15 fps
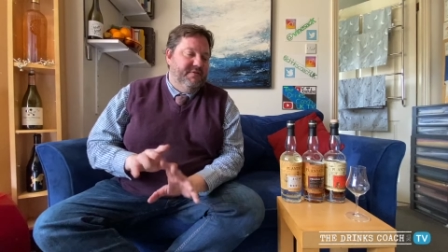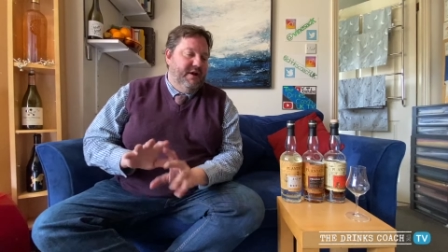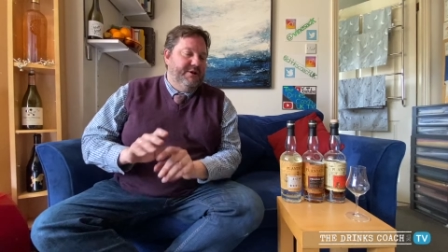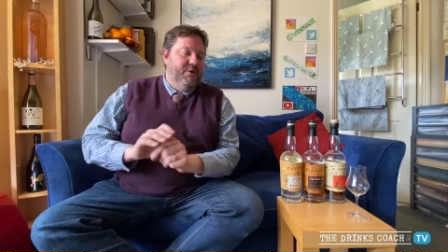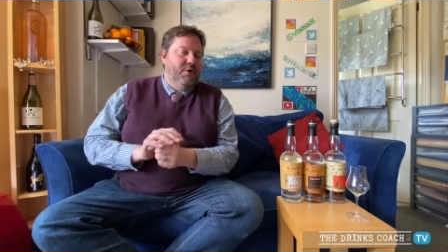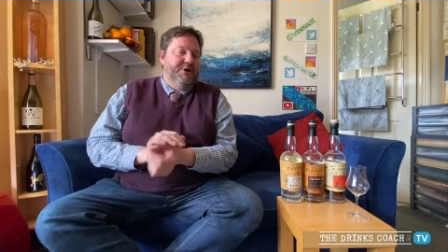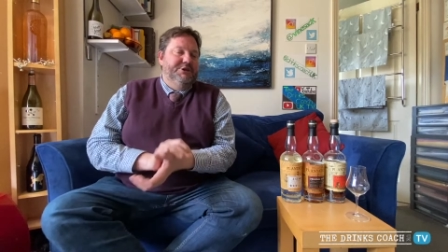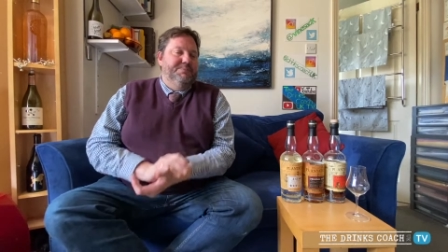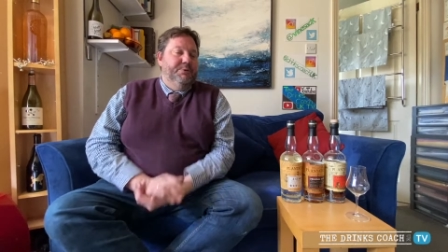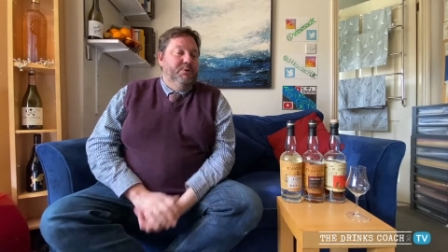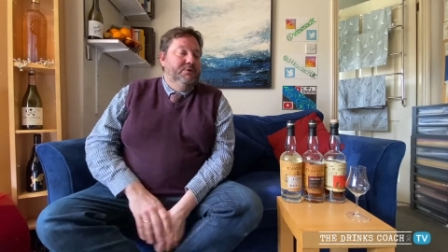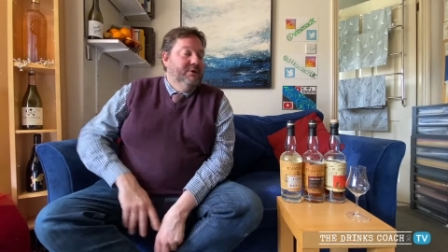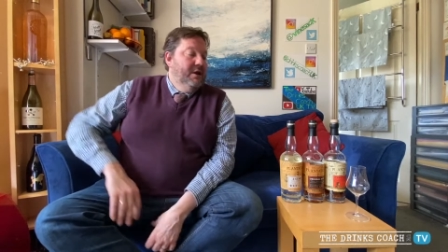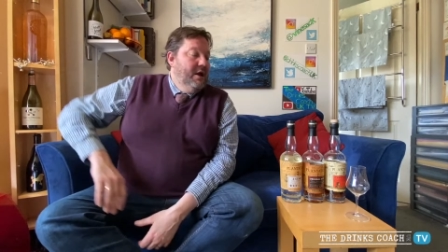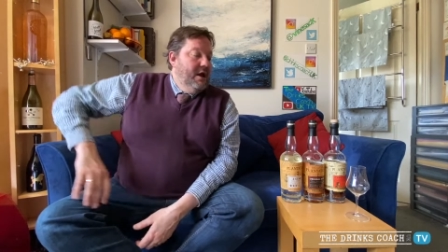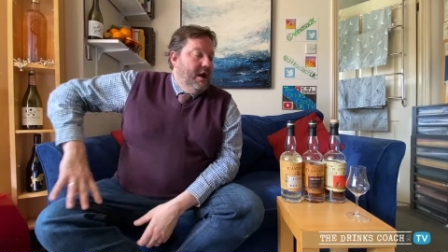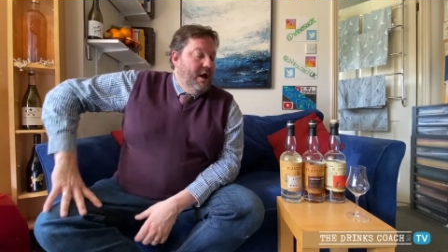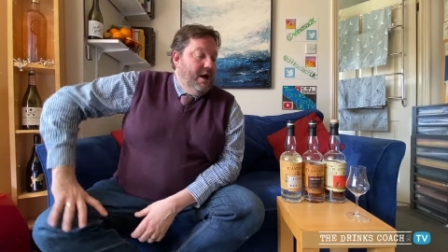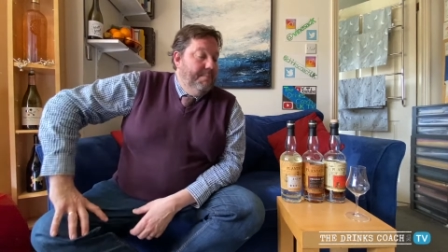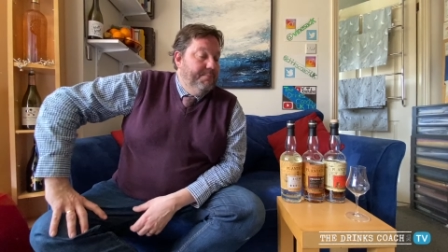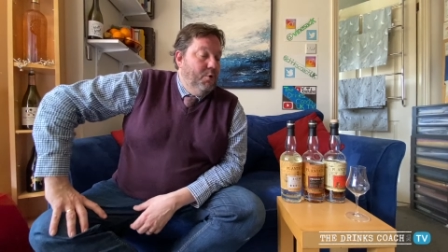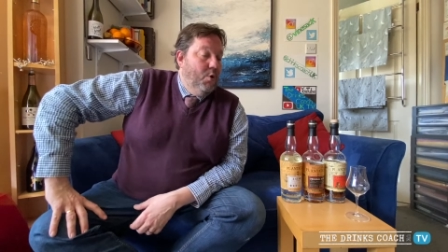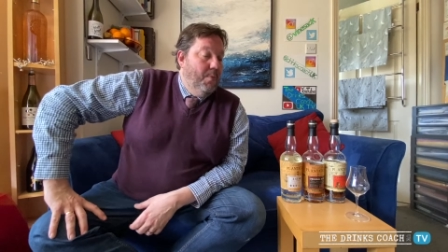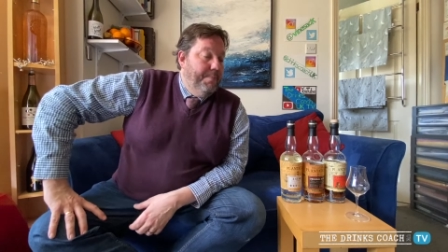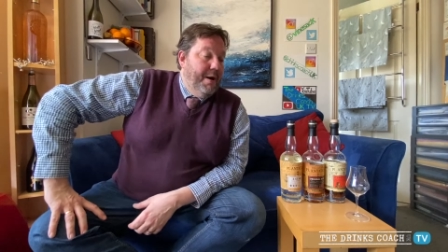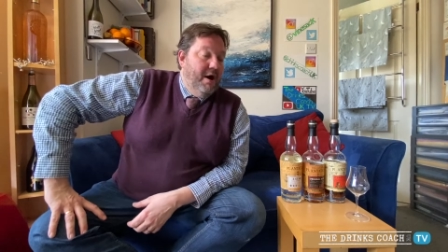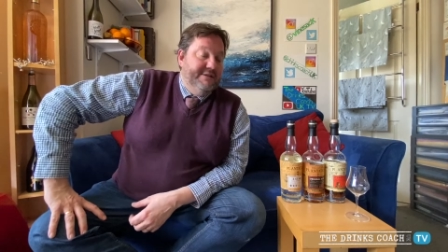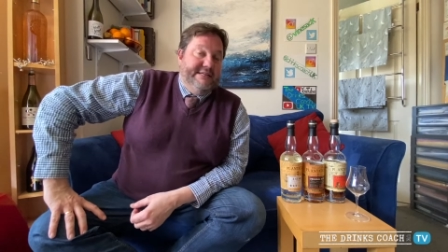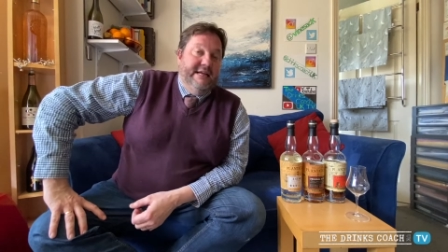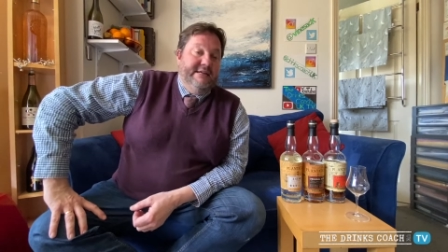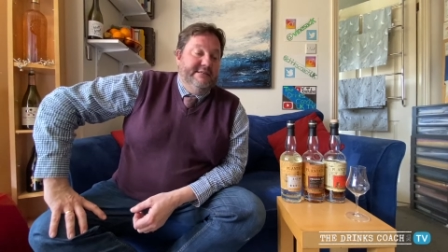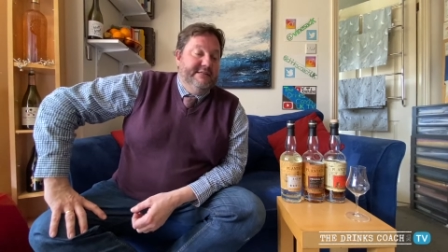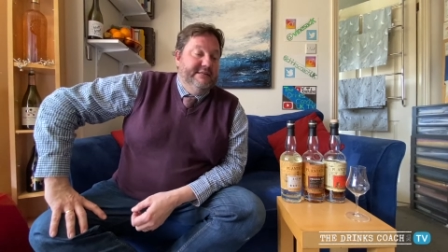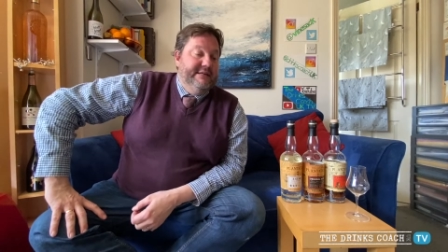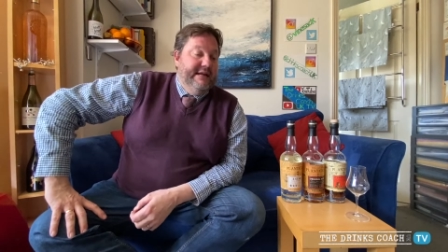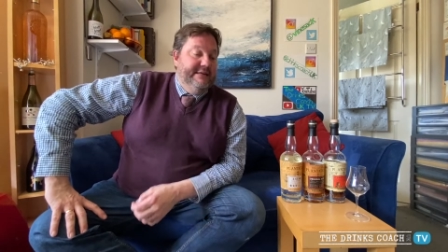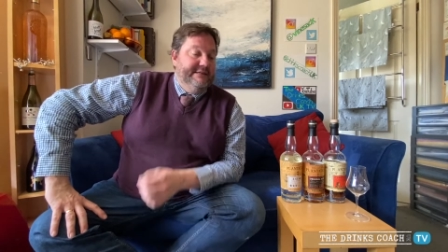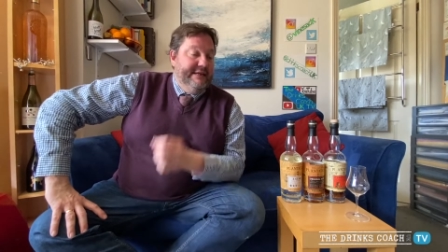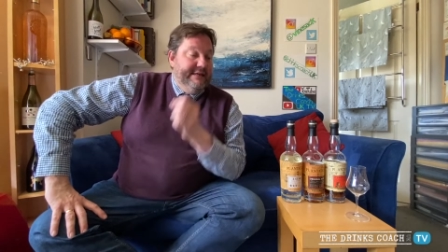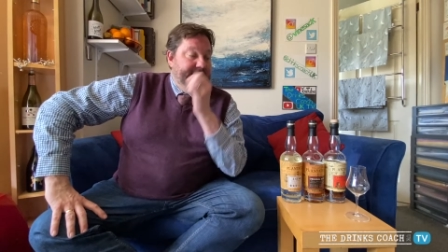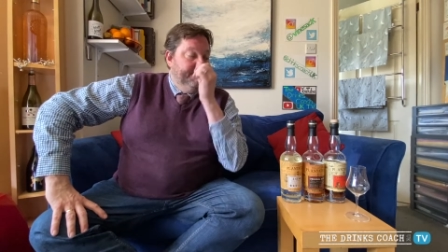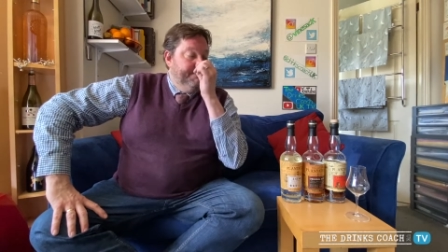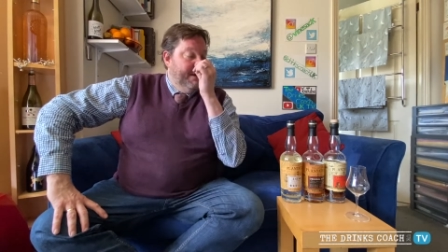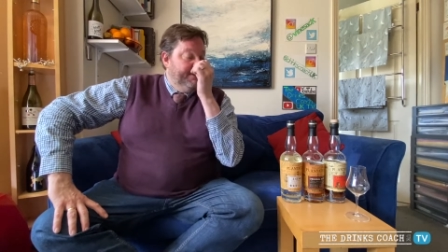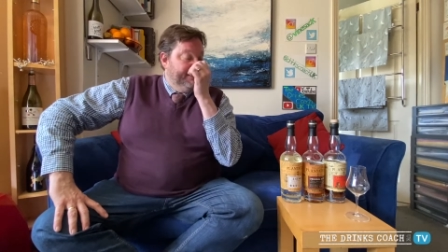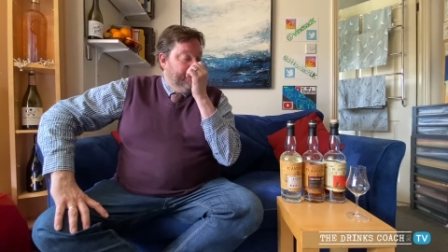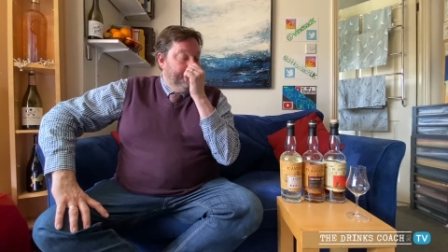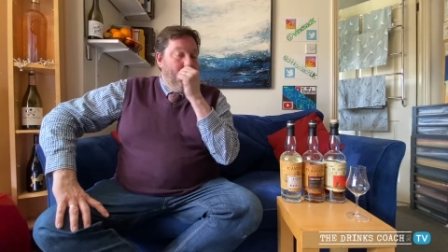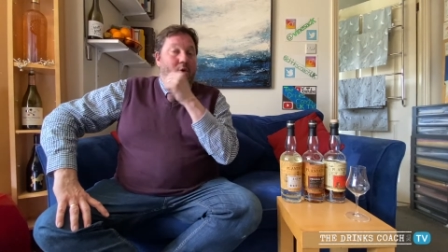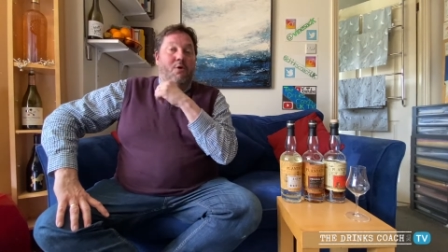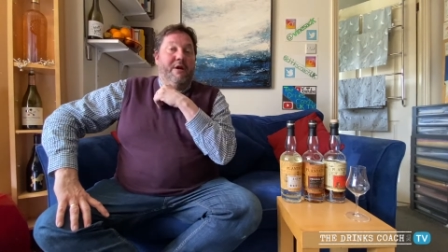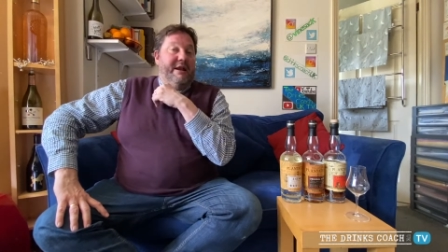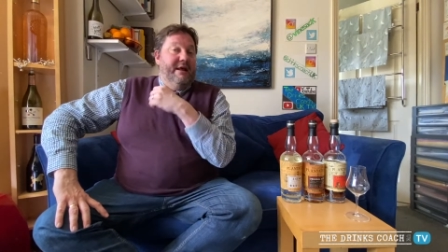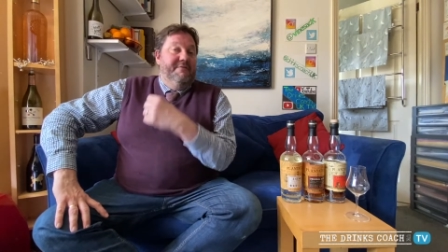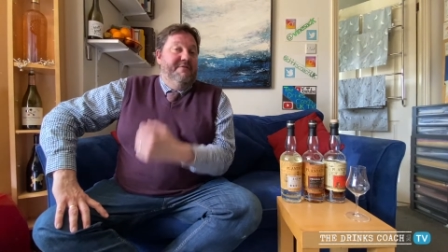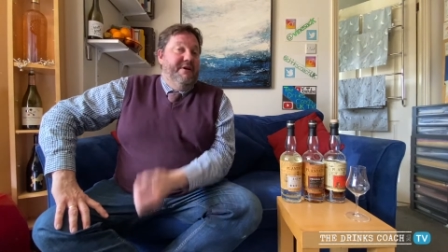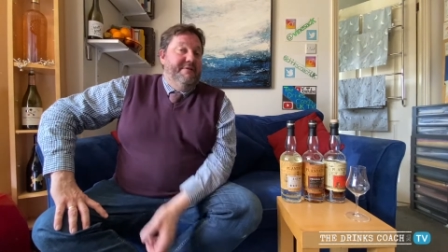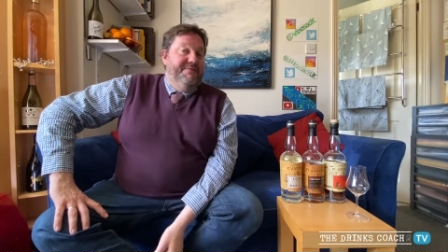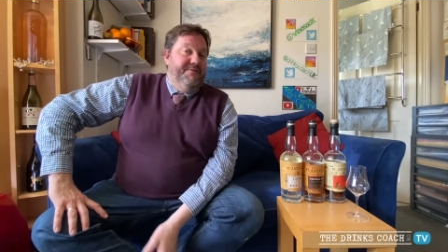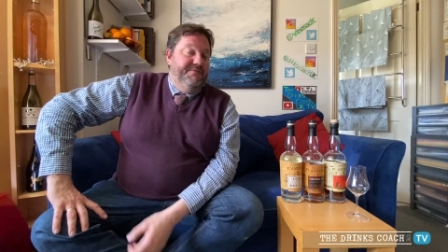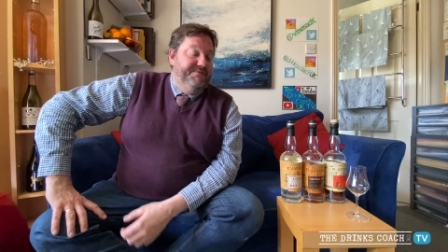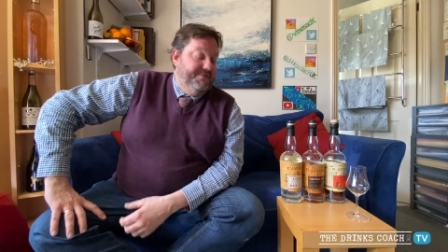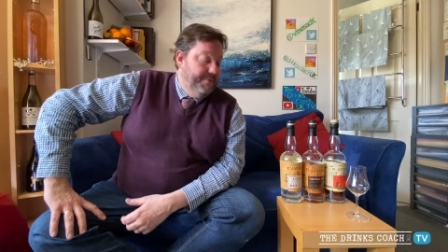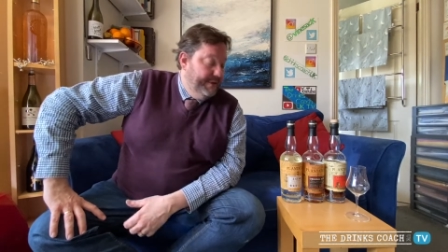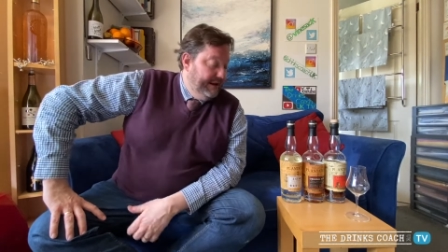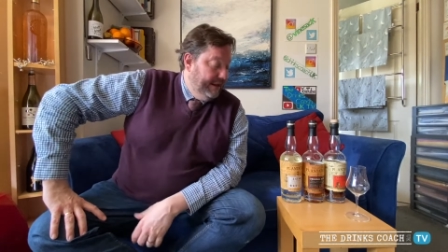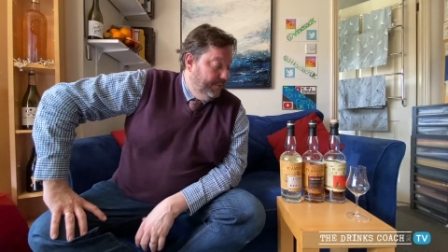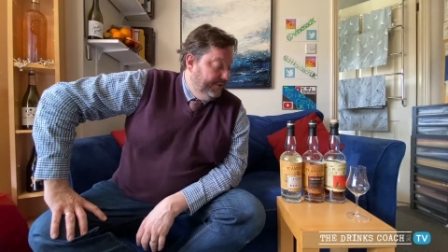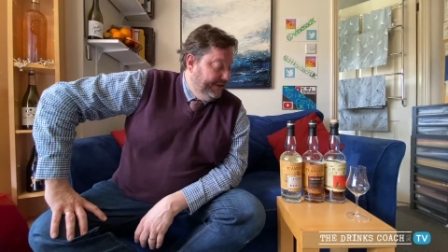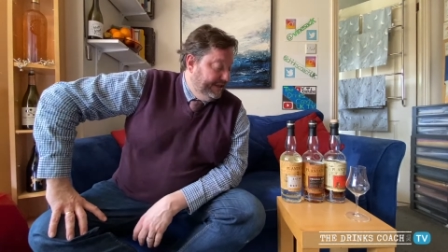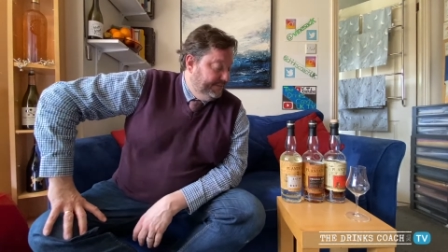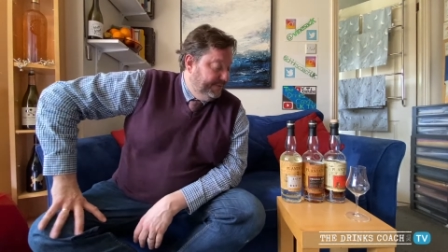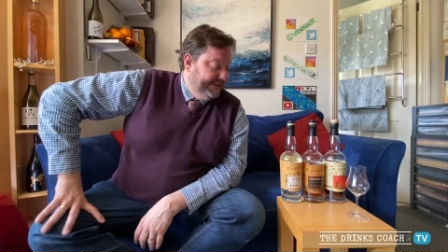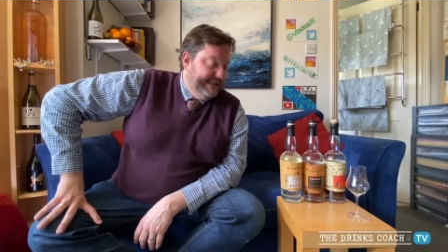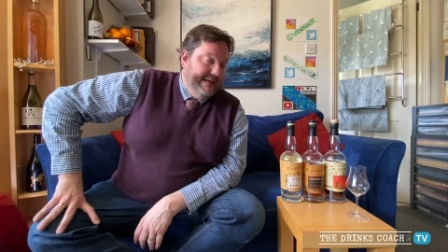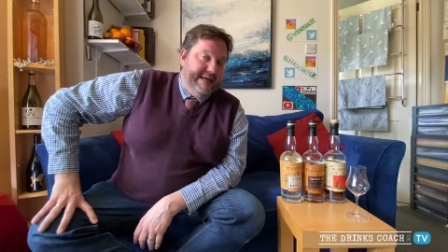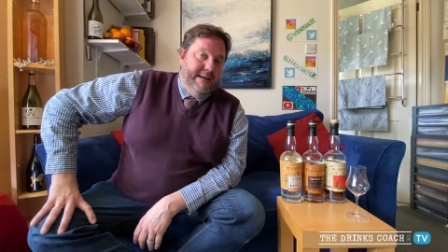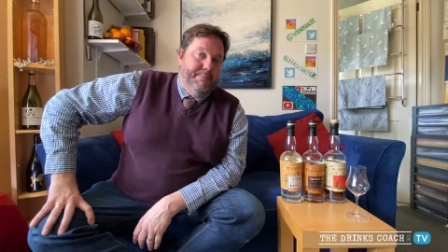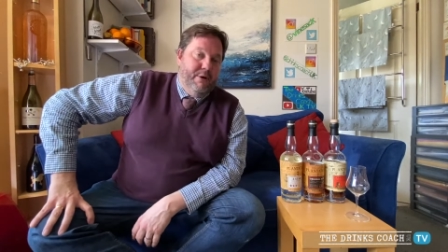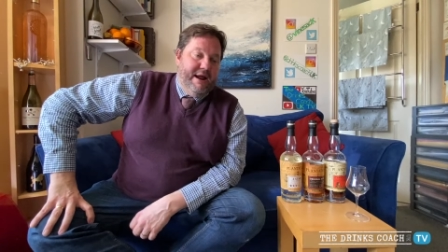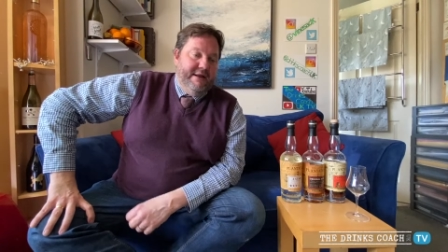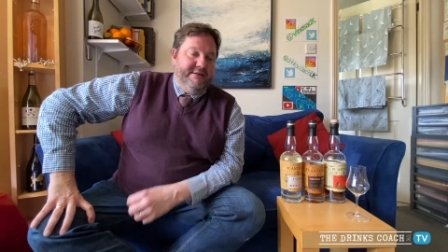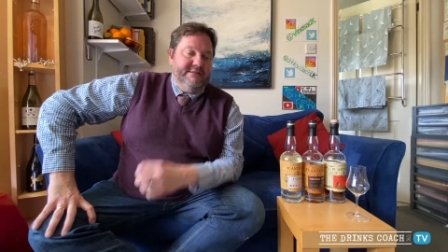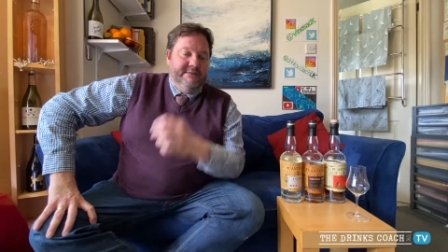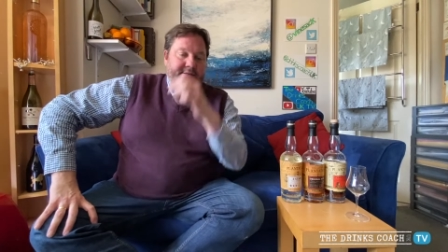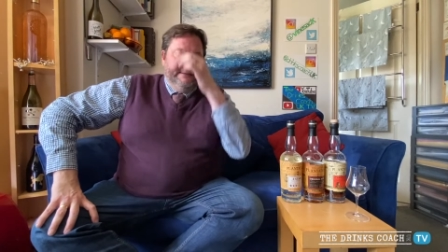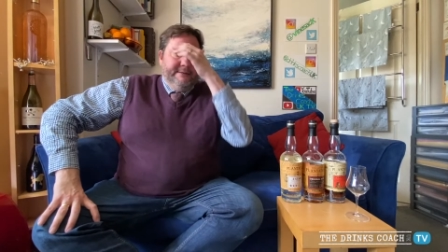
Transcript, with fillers: of like knowledgeable, um, or bartenders in, indeed. Most of them already are very familiar with this particular brand.